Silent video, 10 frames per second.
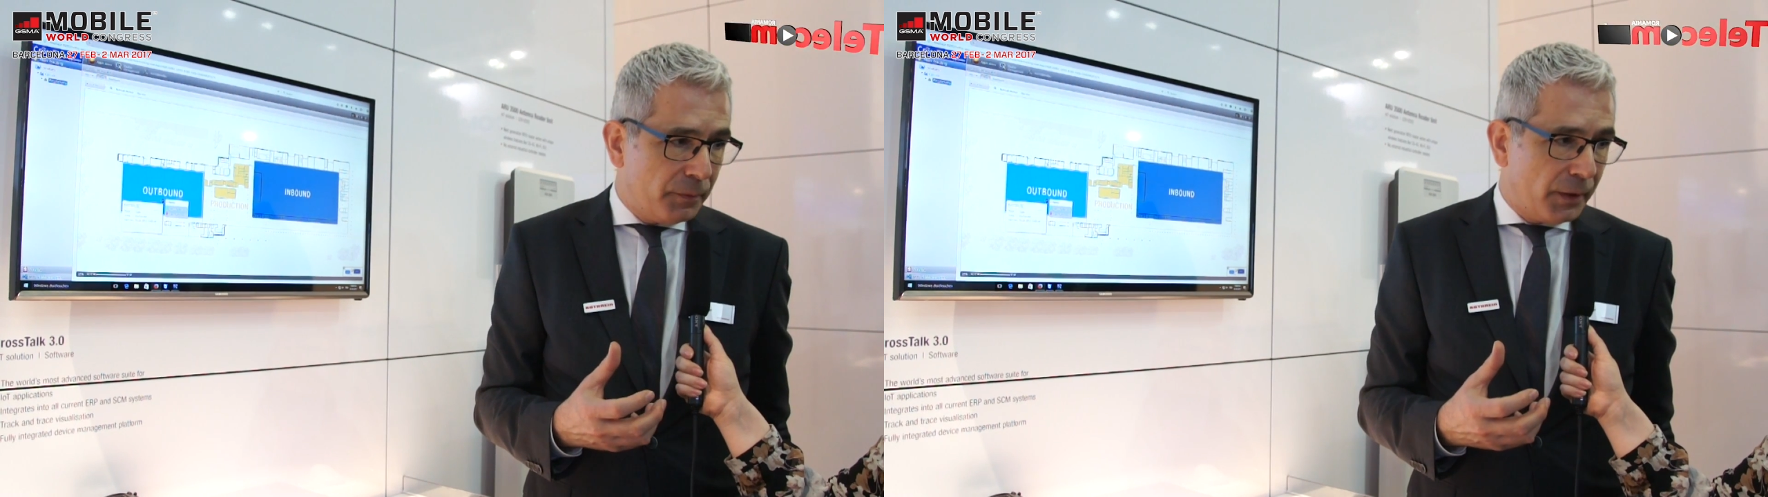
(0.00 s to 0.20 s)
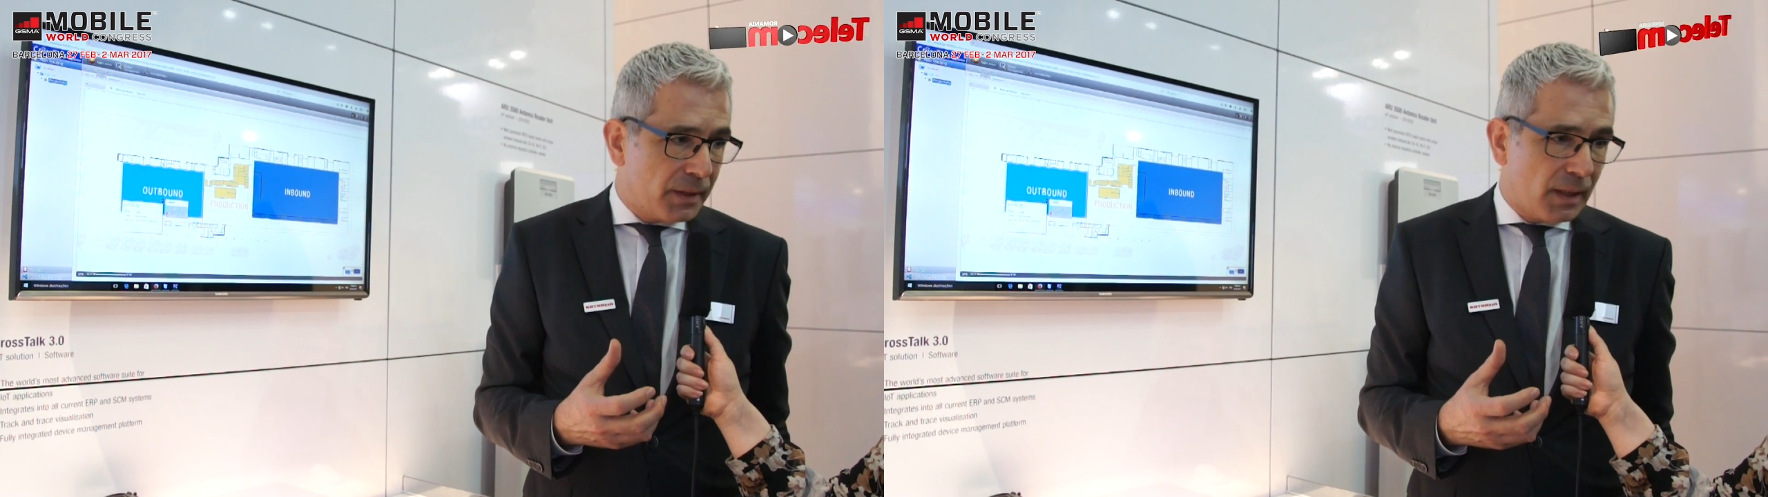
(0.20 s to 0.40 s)

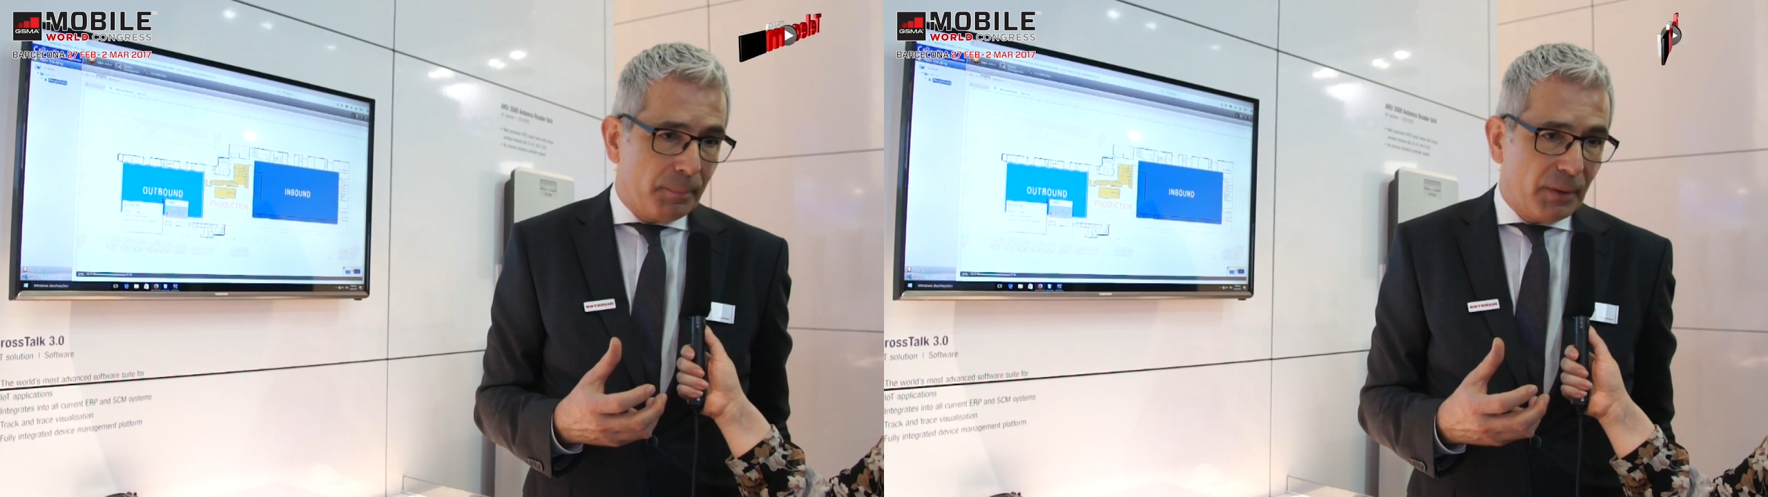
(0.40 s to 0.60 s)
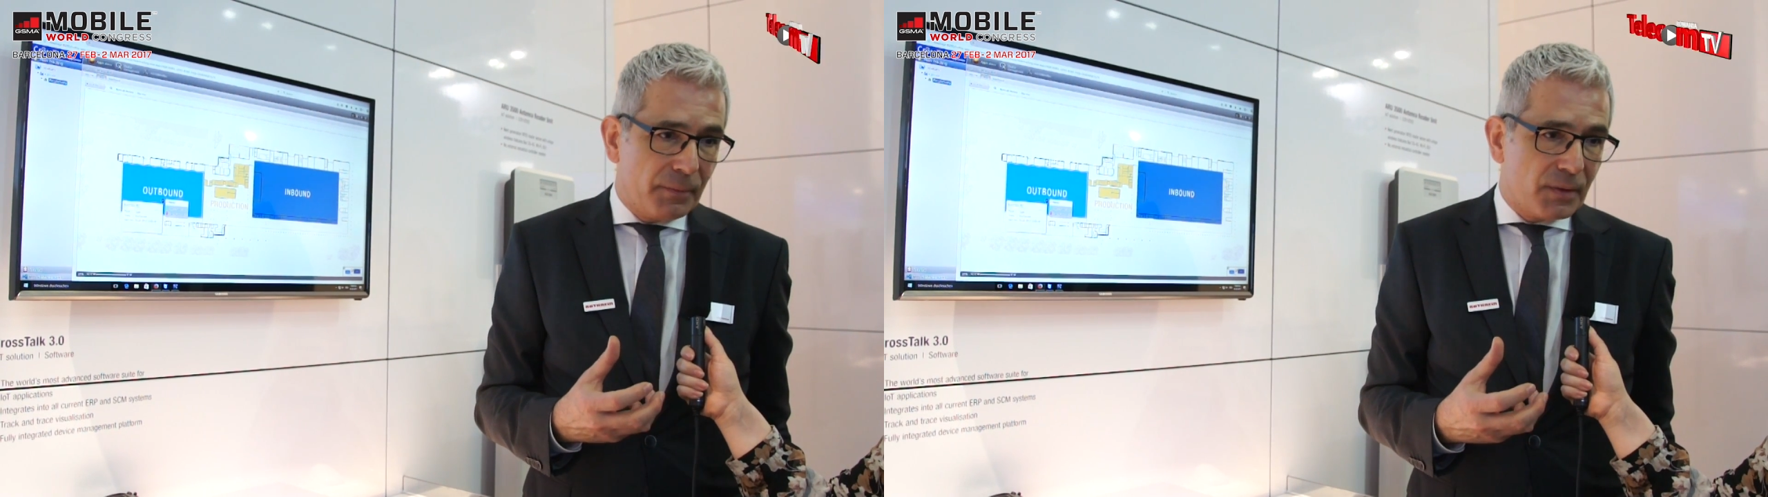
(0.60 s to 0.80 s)
For
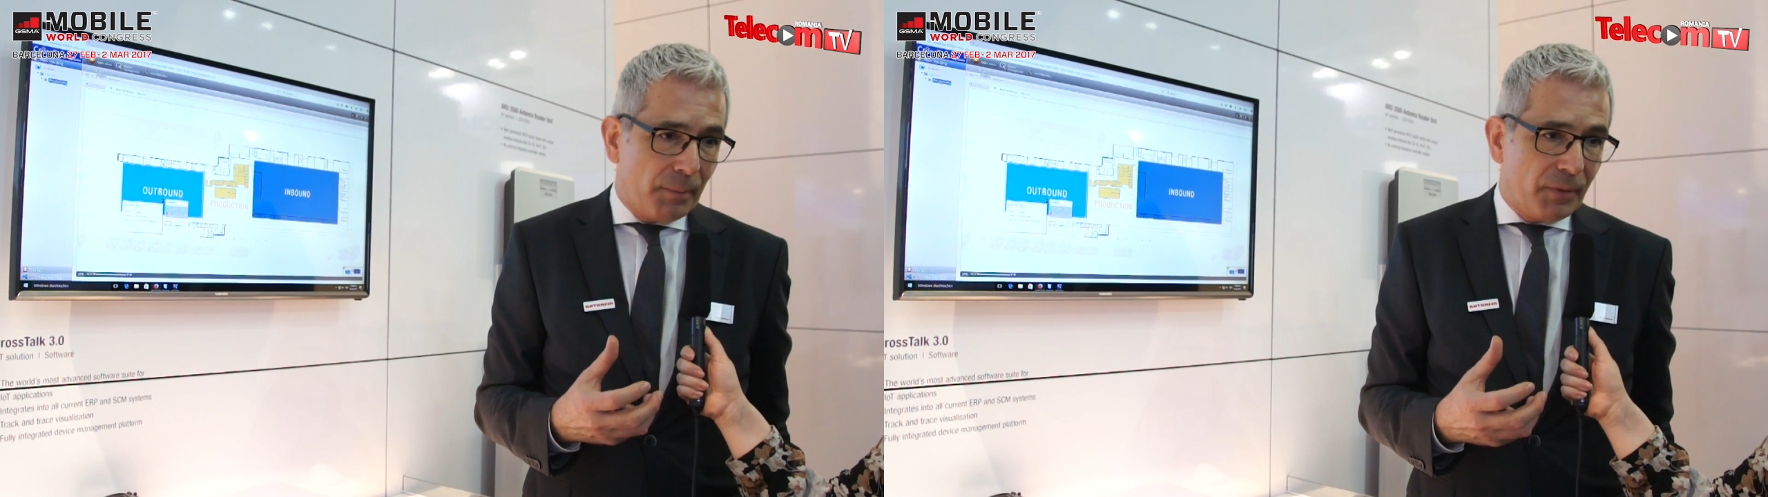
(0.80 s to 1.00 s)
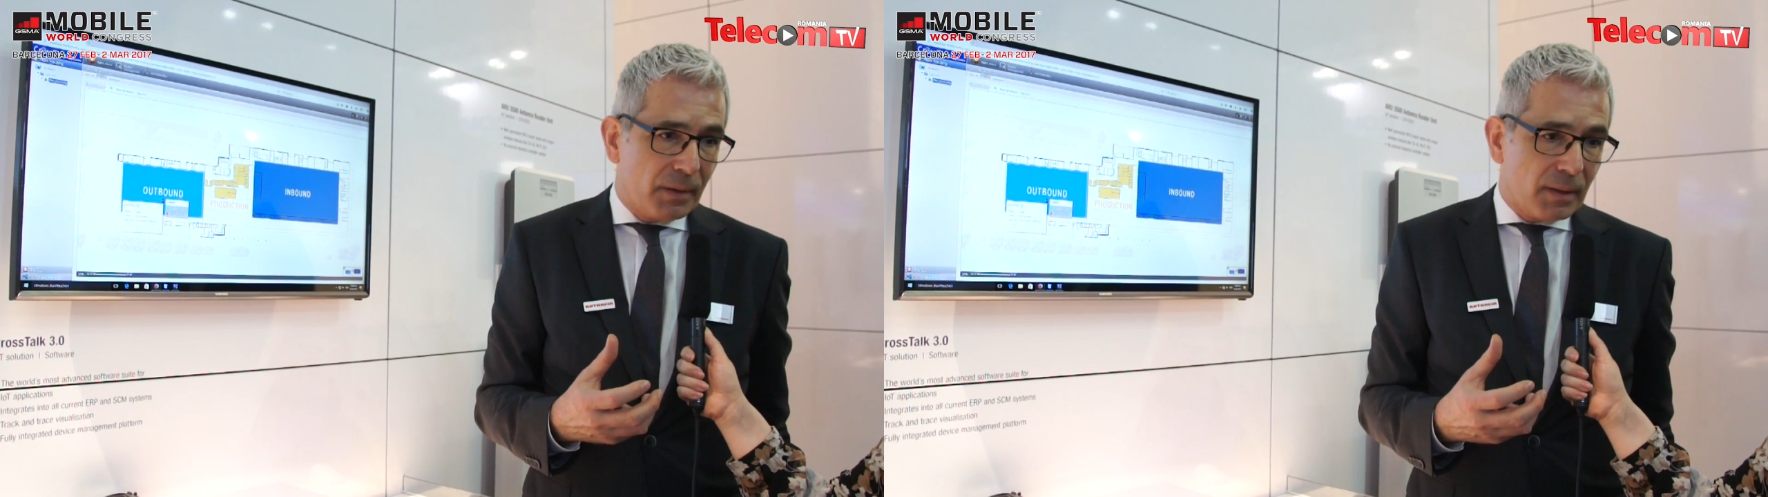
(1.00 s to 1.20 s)
example, if
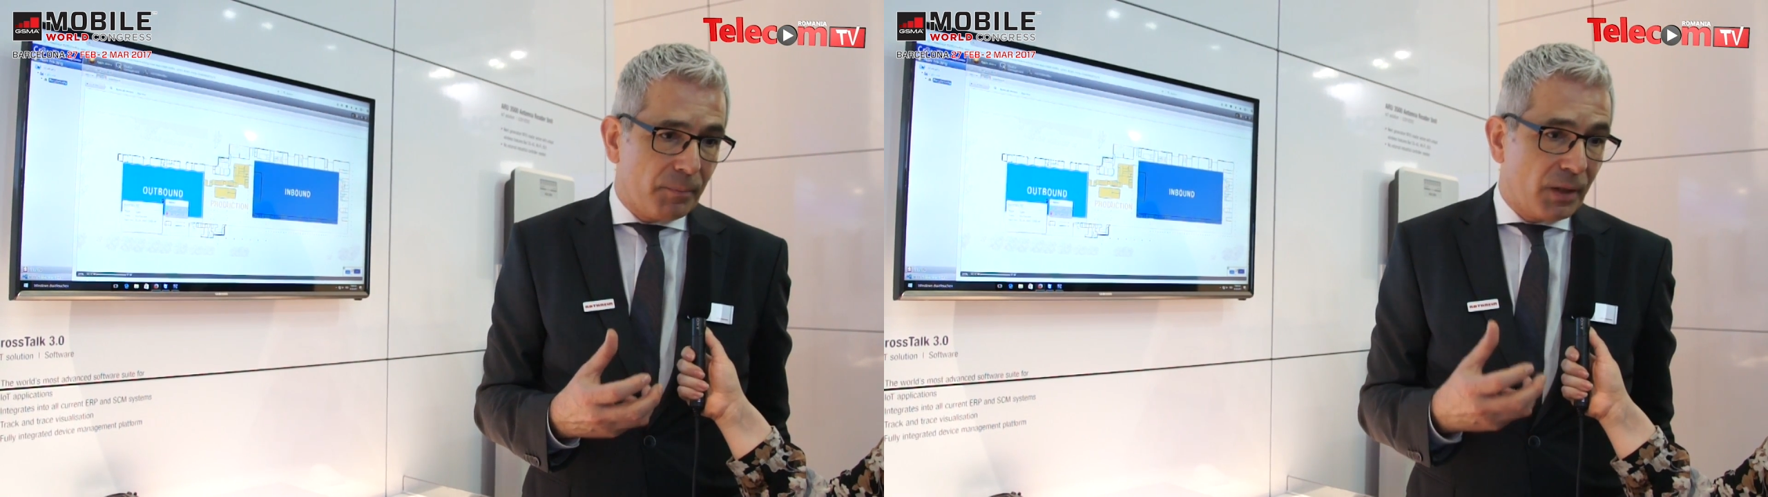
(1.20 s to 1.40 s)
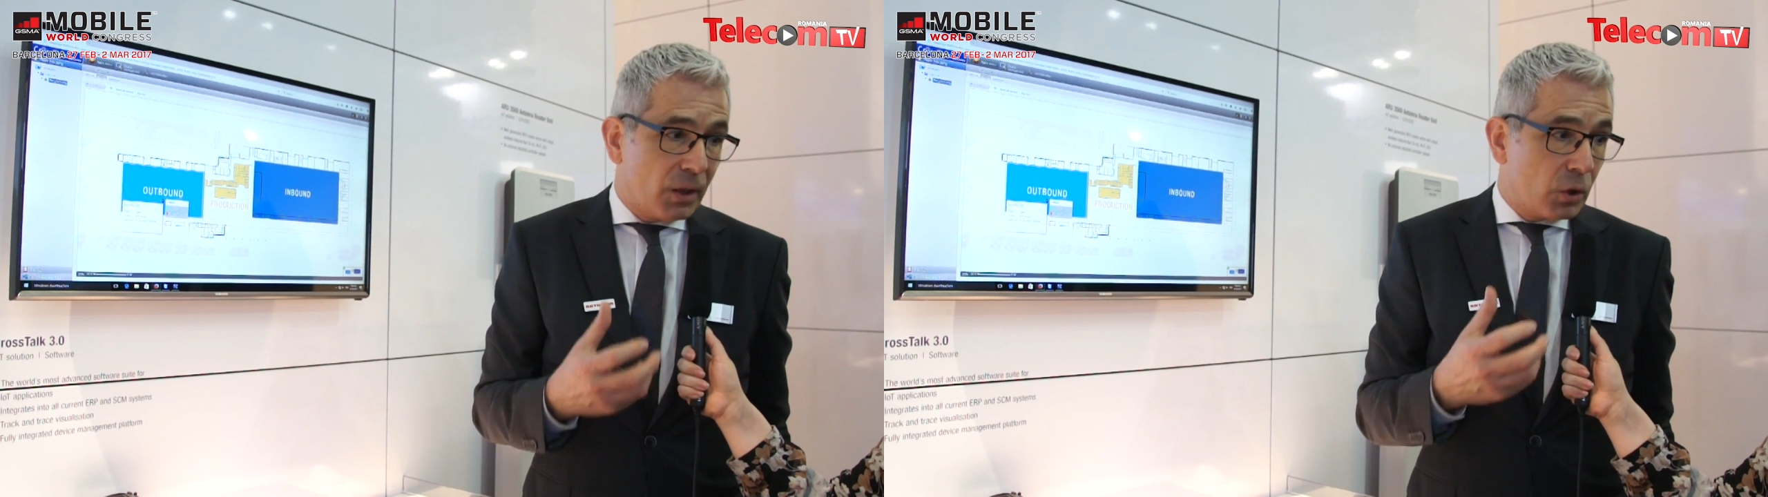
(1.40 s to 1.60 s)
something